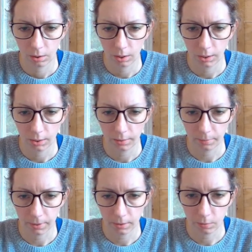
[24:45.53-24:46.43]
I'm
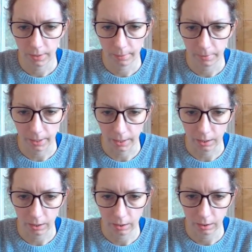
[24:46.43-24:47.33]
going to grab
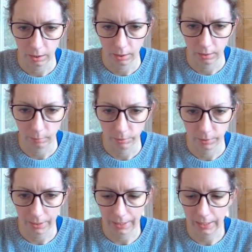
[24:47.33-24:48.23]
that and then put it
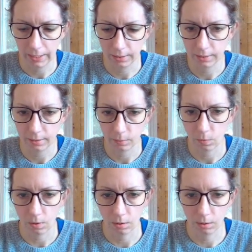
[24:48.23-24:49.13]
against the
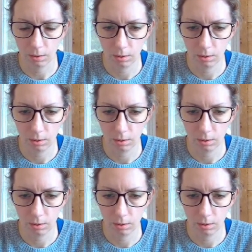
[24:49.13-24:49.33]
wall.